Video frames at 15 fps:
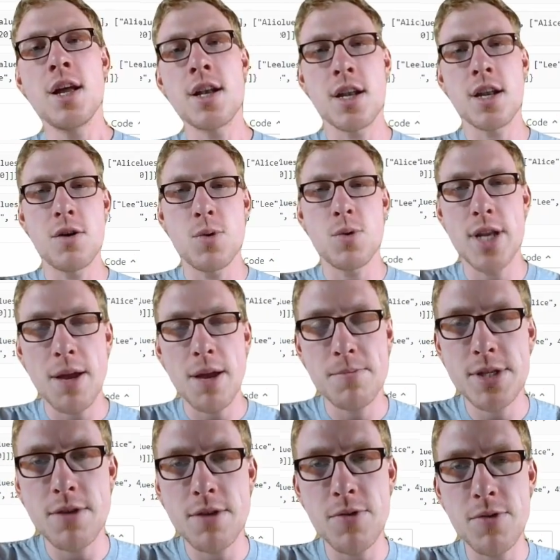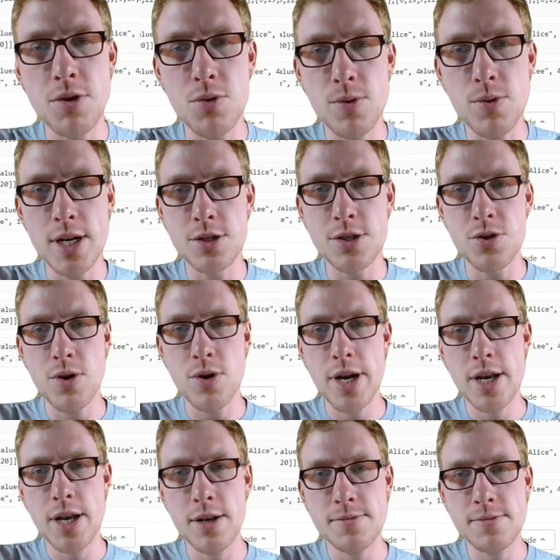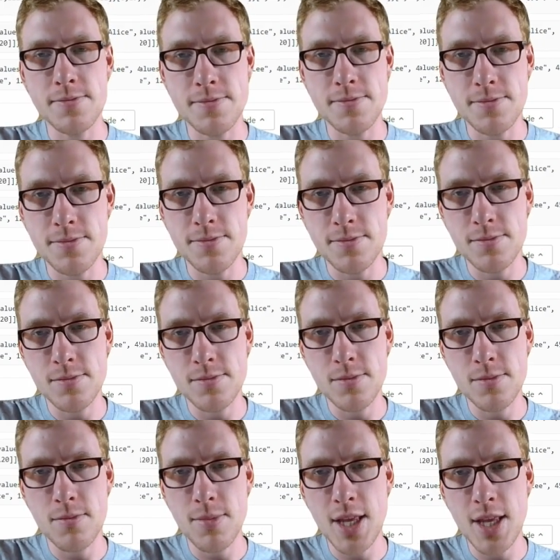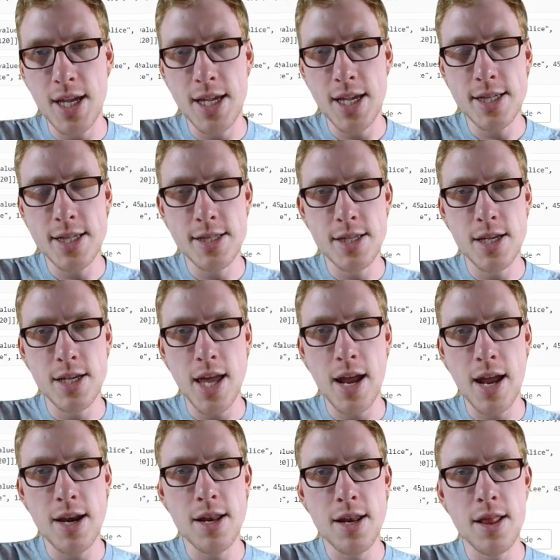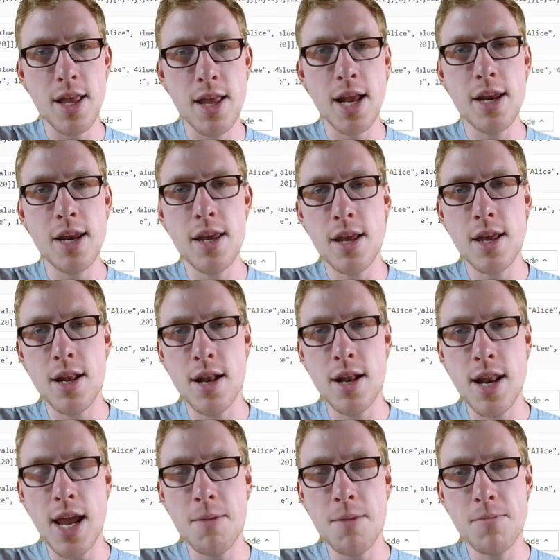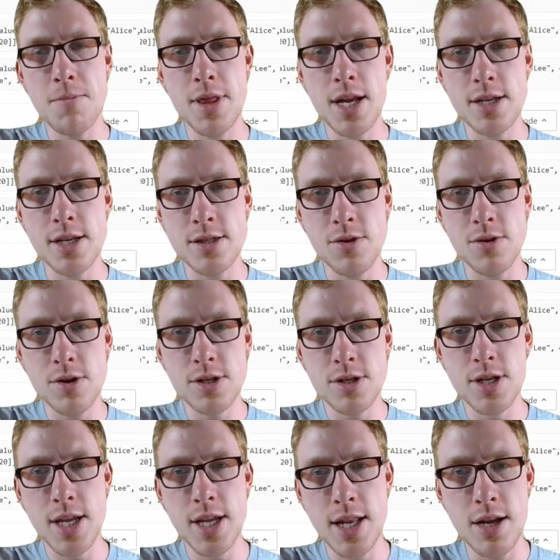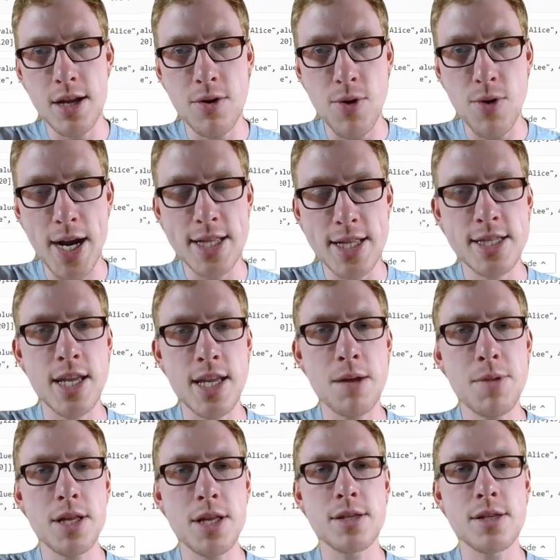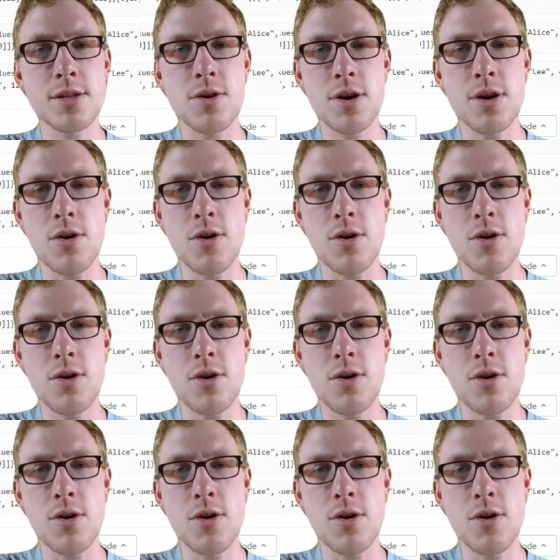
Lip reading: Now what happens if you do a join is any name that is not in the rights table is going to